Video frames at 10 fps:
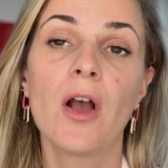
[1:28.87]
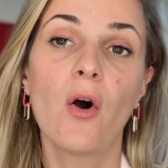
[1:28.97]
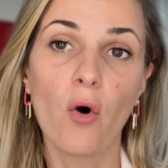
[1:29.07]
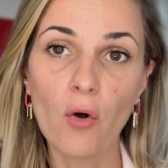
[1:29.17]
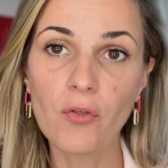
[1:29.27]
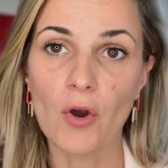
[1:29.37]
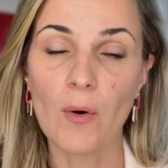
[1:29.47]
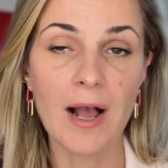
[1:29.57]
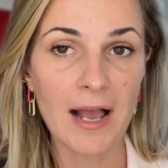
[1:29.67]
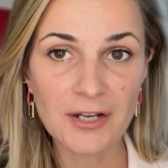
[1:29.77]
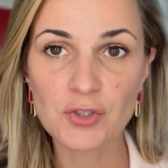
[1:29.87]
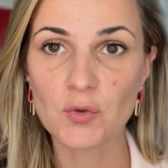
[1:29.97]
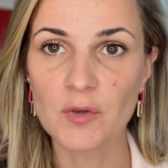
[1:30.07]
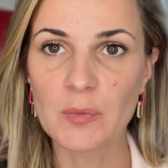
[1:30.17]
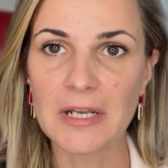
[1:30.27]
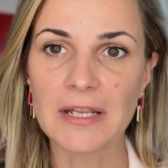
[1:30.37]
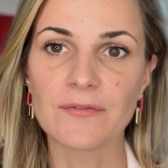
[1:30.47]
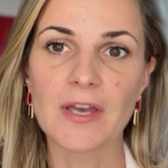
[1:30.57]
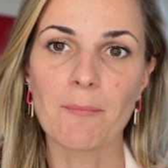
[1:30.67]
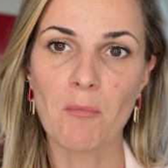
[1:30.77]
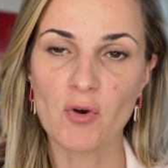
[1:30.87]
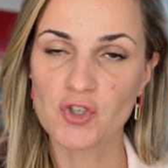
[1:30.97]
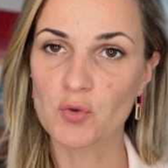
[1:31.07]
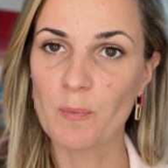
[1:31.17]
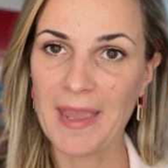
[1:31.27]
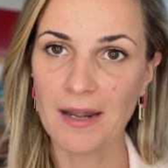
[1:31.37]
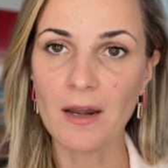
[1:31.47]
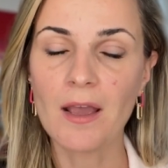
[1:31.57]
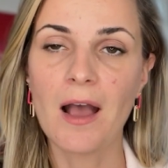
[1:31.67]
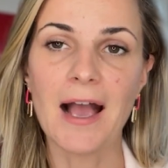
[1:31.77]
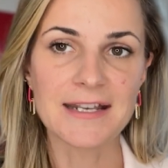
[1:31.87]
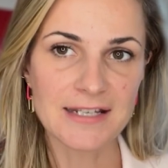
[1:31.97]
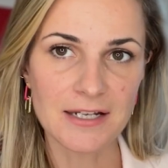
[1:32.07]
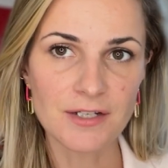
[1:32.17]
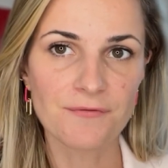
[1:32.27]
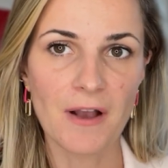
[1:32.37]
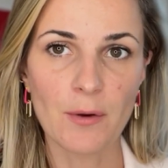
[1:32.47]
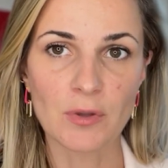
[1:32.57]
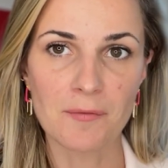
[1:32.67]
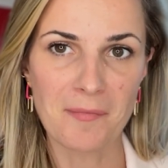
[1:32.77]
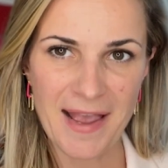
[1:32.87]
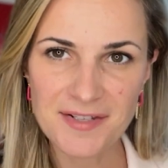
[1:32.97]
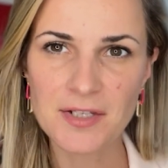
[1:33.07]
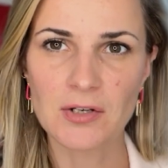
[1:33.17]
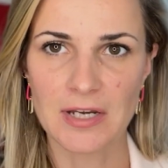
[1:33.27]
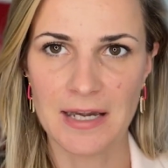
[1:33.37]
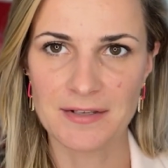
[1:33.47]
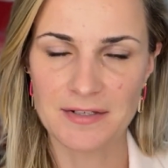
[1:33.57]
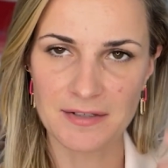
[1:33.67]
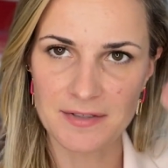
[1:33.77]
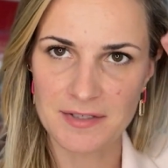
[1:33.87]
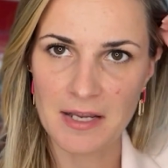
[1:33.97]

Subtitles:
Although I truly believe that most men identify with a masculine essence.